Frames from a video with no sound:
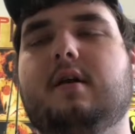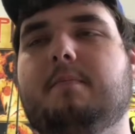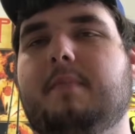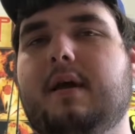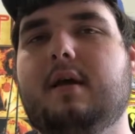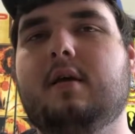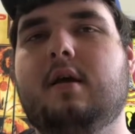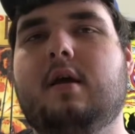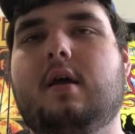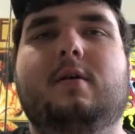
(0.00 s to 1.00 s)
kind of big,
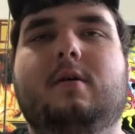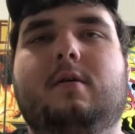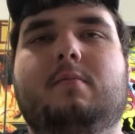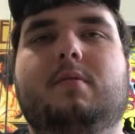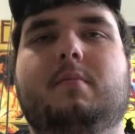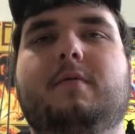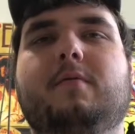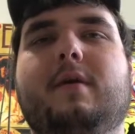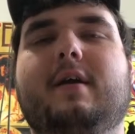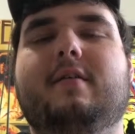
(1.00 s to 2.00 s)
but
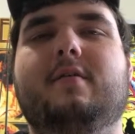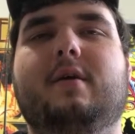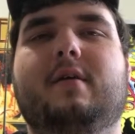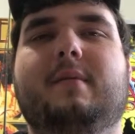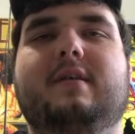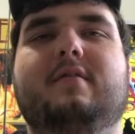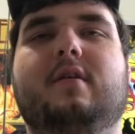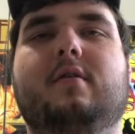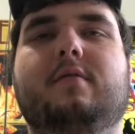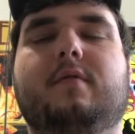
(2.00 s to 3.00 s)
before I get too ahead of
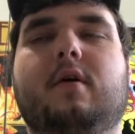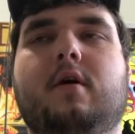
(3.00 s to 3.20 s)
myself,